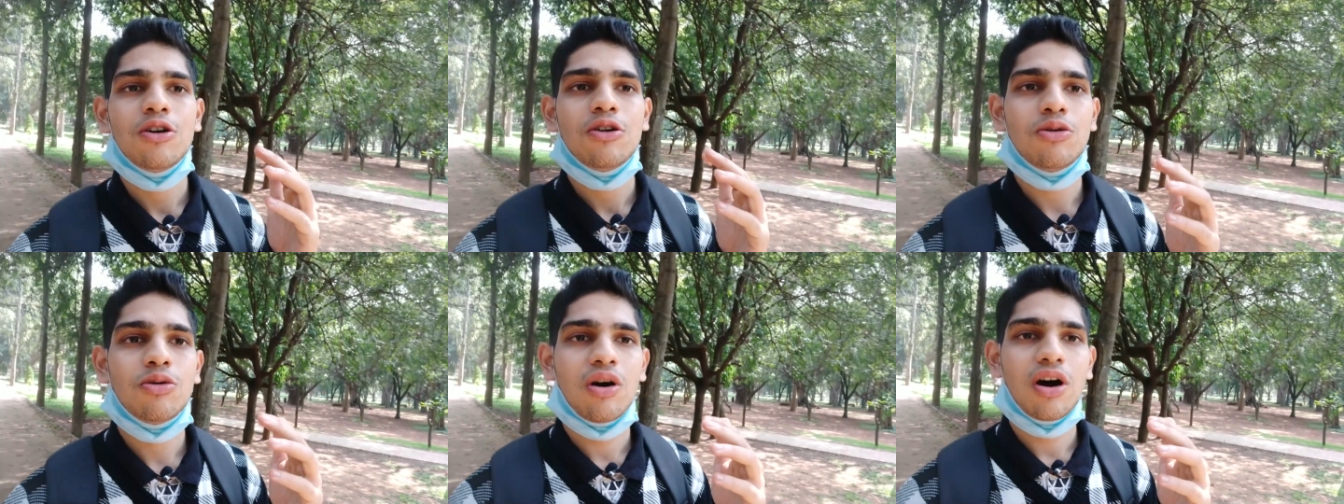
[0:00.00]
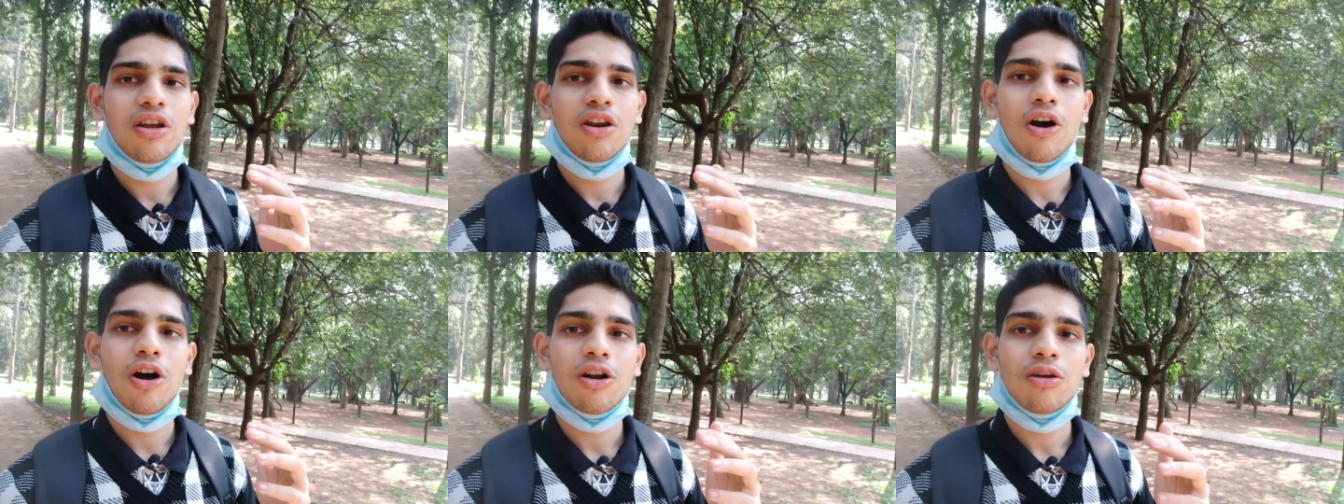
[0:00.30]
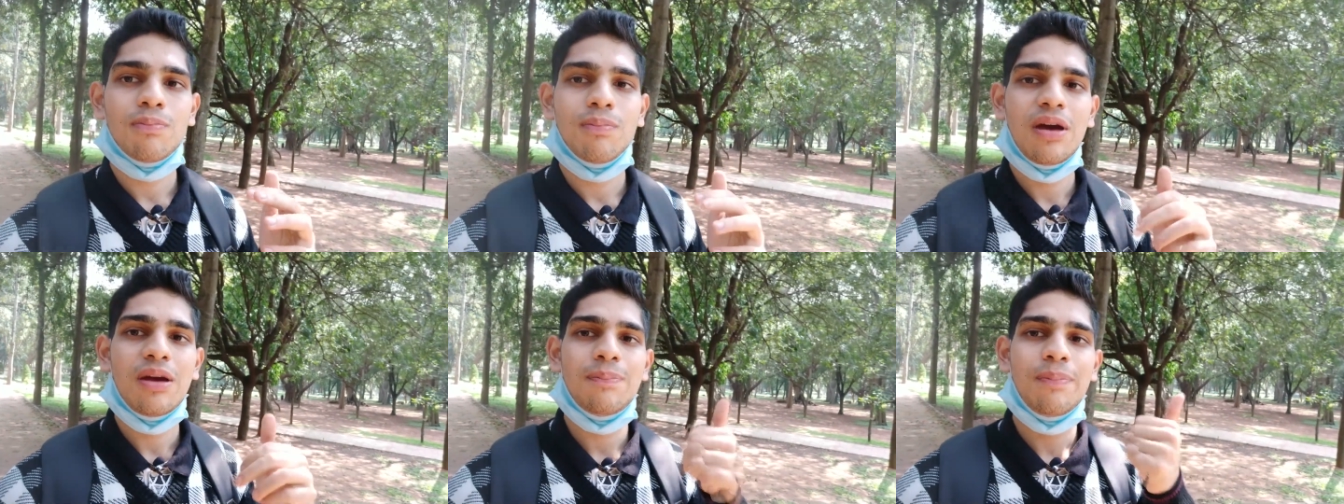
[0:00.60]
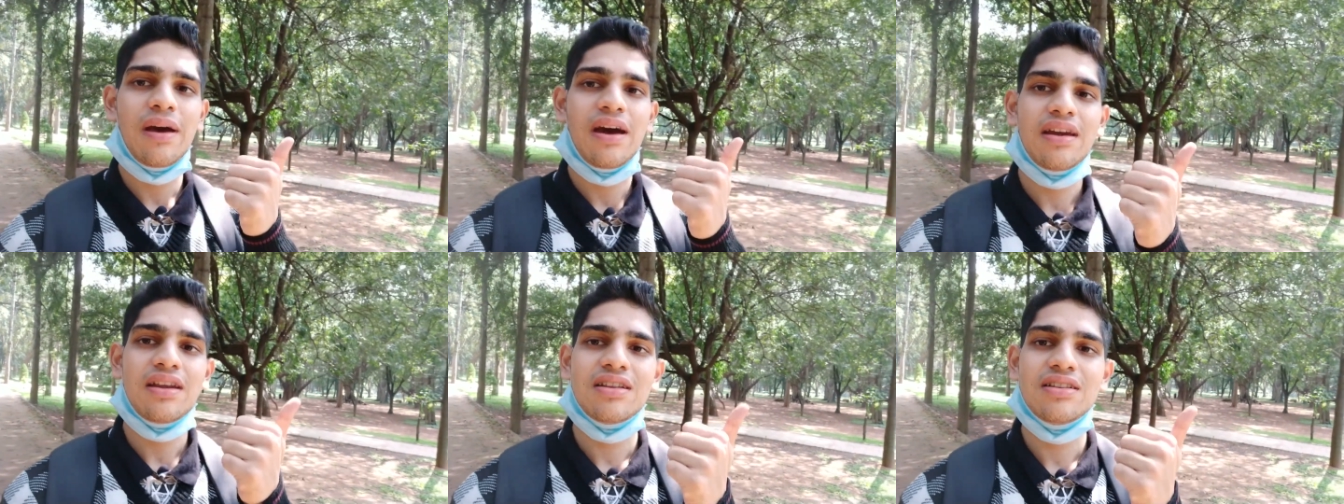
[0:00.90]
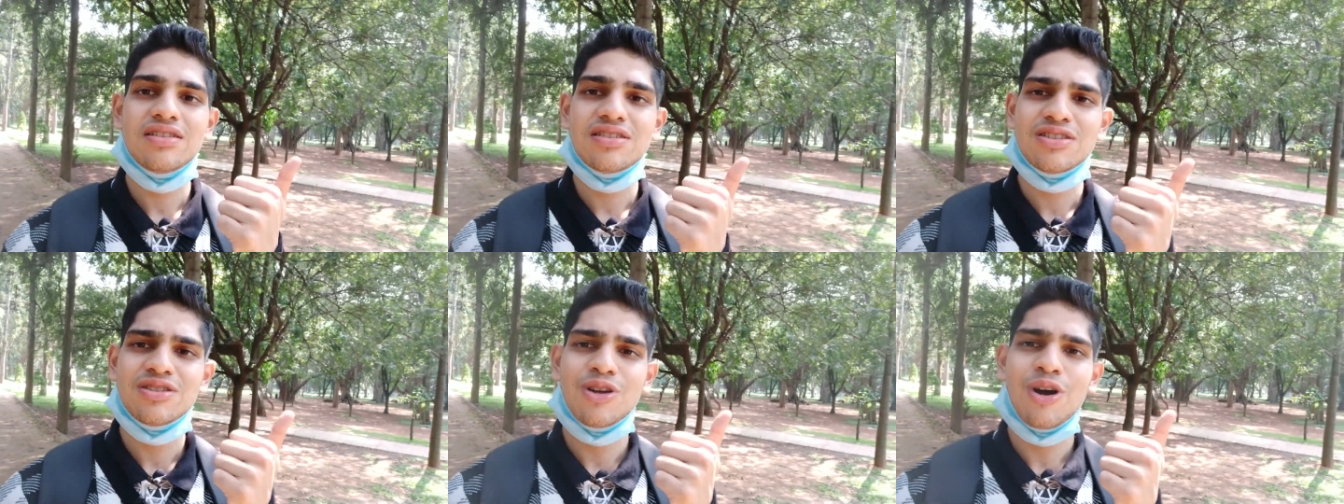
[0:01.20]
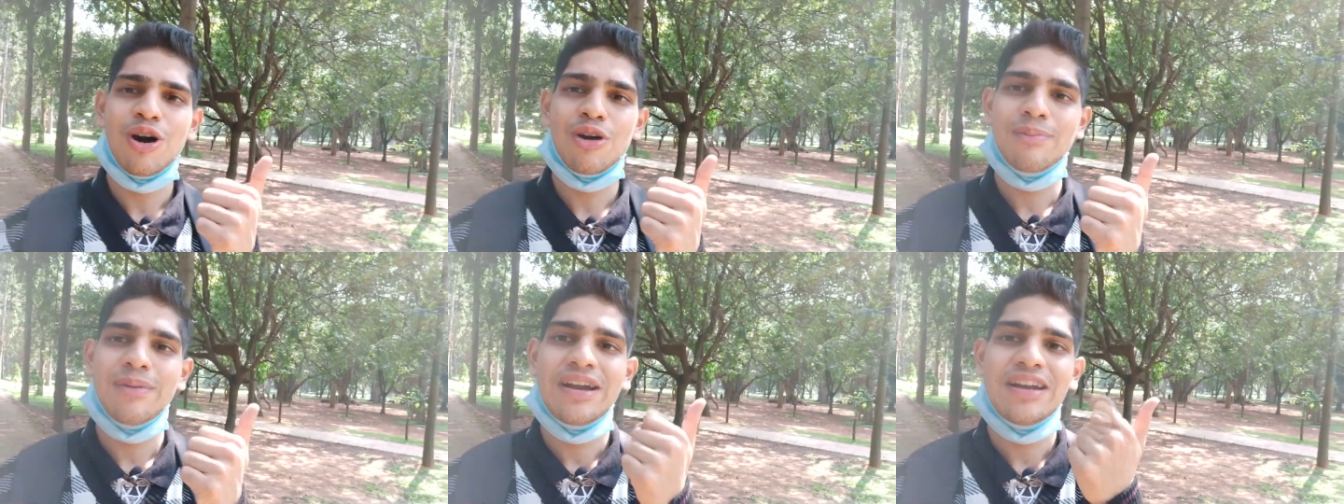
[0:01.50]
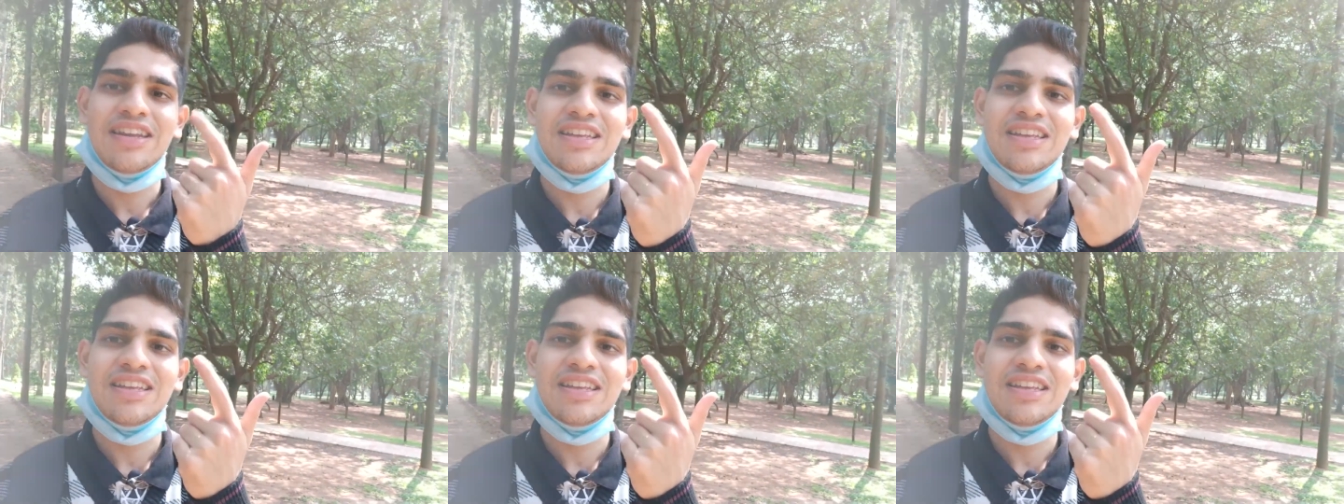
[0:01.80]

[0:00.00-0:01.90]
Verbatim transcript: who are not my parents nor my